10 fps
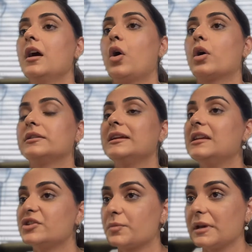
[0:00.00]
or the
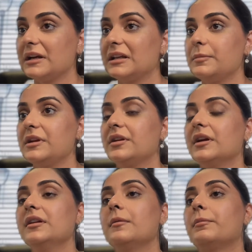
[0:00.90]
eligibility
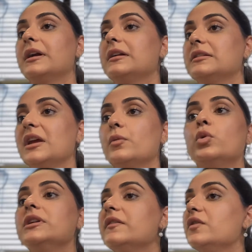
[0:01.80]
period, but they
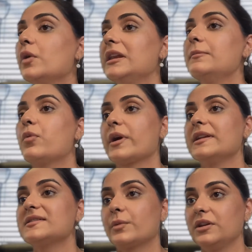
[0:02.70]
won't give you any
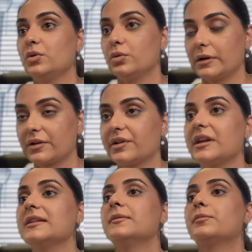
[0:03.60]
points when you
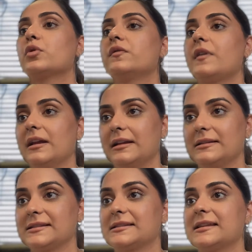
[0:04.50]
create the profile
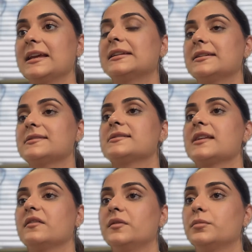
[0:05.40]
and say that it's a
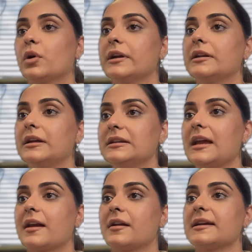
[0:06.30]
self-employed in
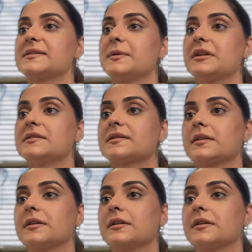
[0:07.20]
Canada experience.